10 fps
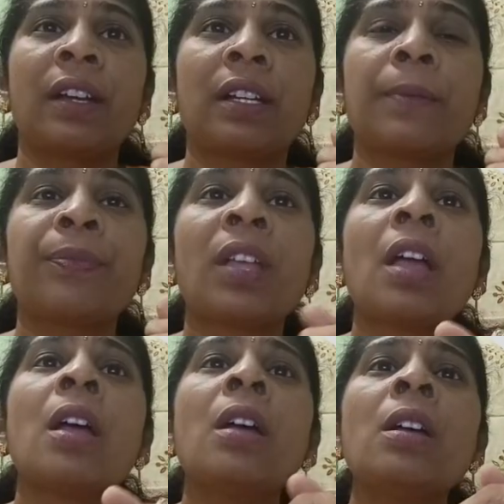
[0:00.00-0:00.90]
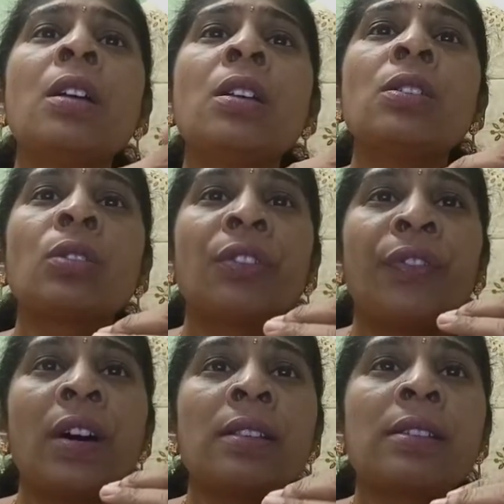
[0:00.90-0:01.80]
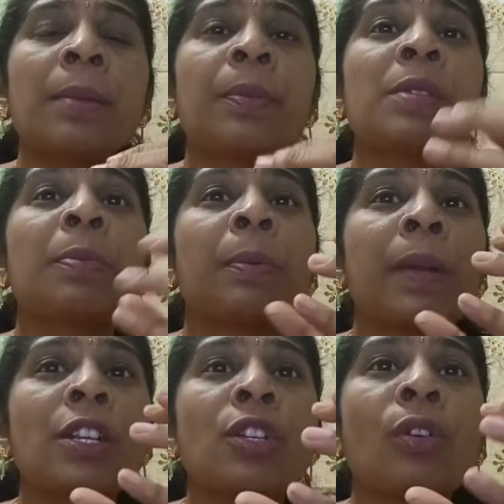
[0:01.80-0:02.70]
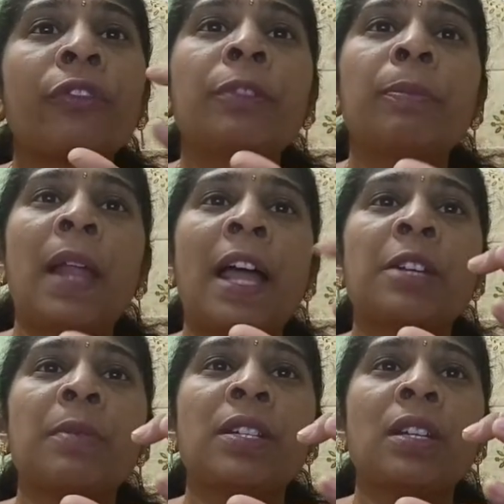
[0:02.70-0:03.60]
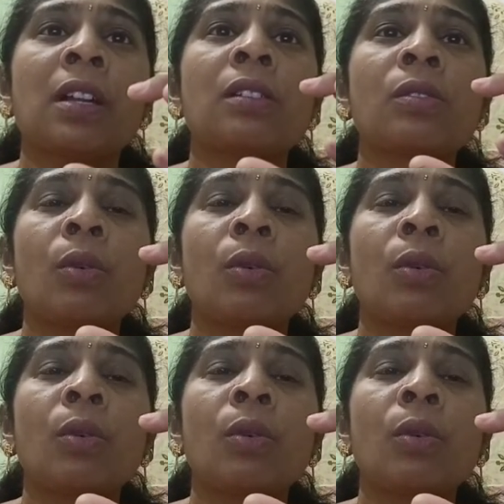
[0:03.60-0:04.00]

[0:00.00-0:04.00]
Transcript: funnel. So the first step is preparation of the plant material.